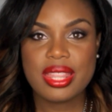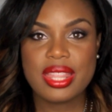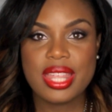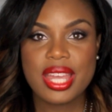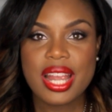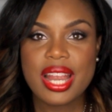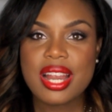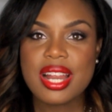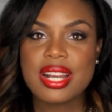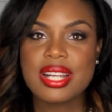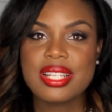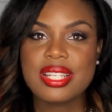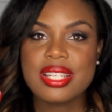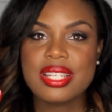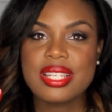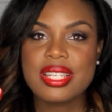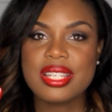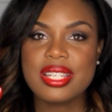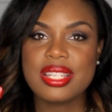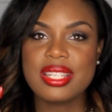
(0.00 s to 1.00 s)
they're
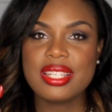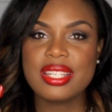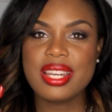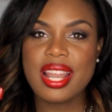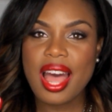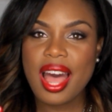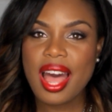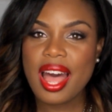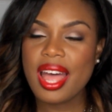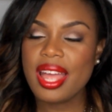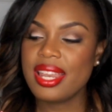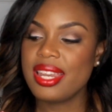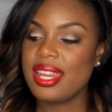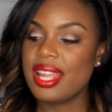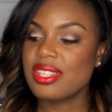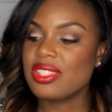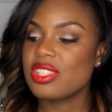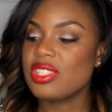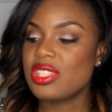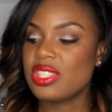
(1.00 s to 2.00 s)
not
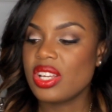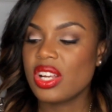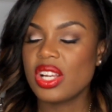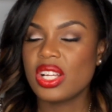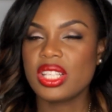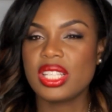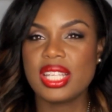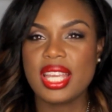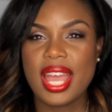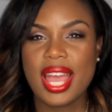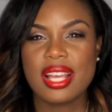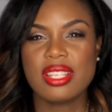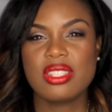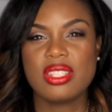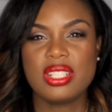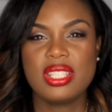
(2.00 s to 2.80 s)
necessarily as,